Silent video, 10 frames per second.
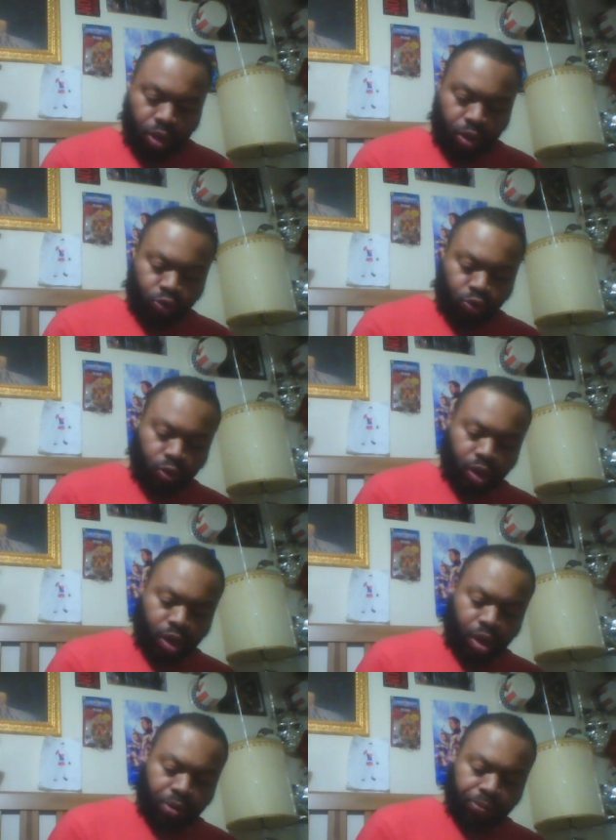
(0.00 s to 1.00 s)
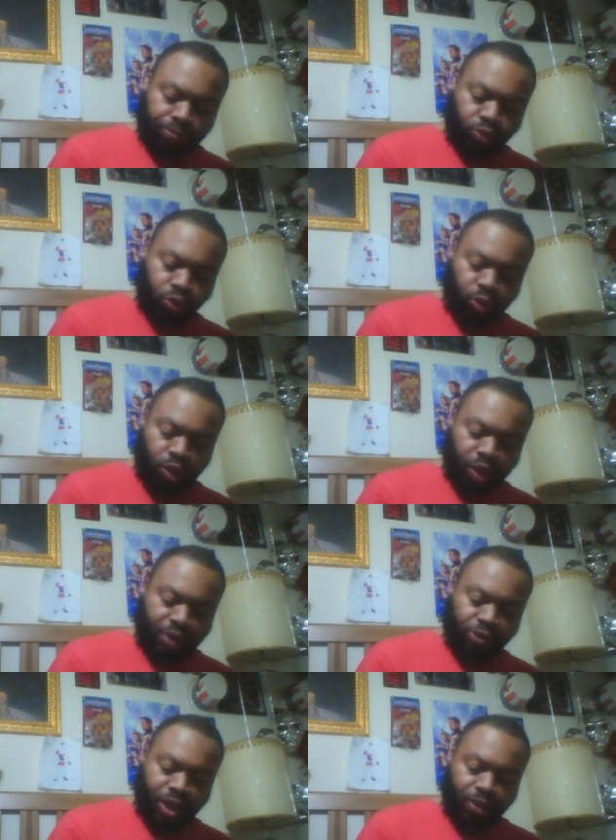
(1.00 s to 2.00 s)
Oh, Drena's
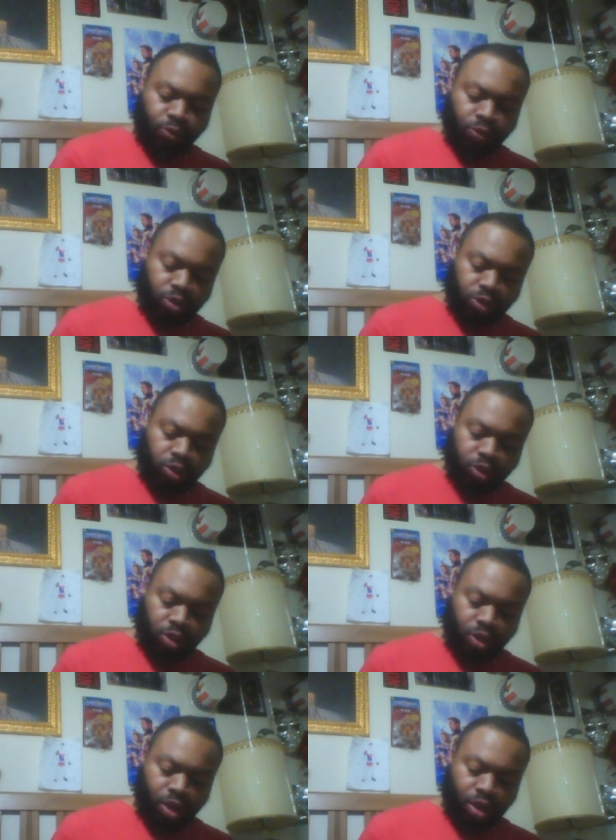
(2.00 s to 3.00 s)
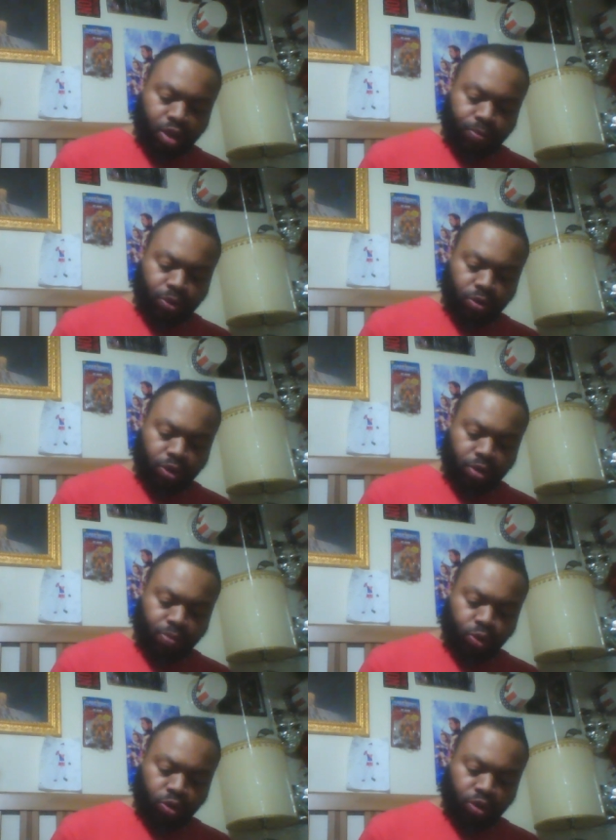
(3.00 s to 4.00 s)
Haven 916. She just uploaded her
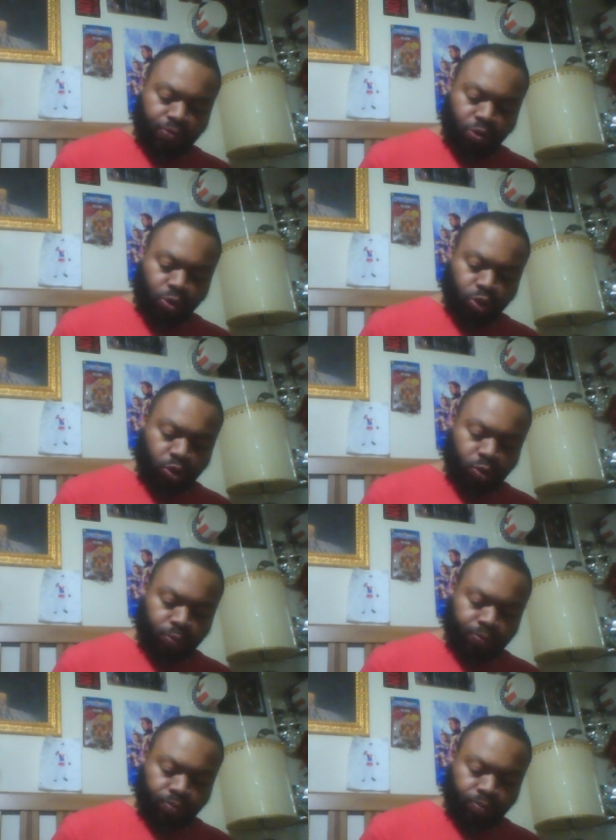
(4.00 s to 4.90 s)
morning devotional.